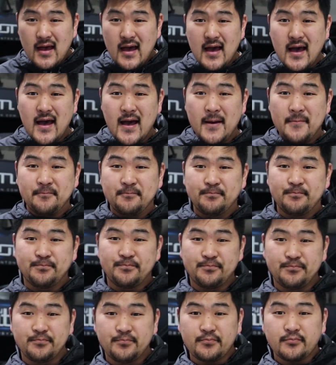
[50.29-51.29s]

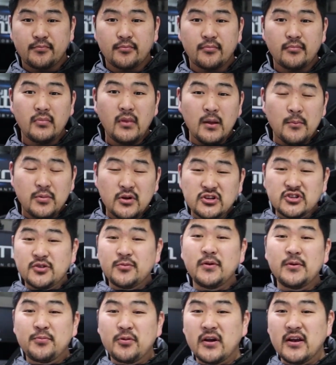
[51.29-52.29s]
But it
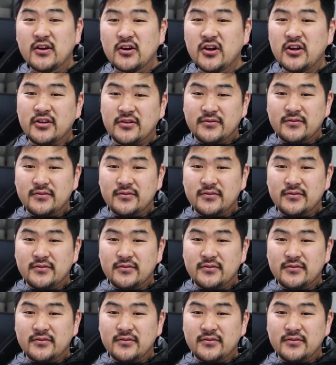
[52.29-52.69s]
should be pretty good.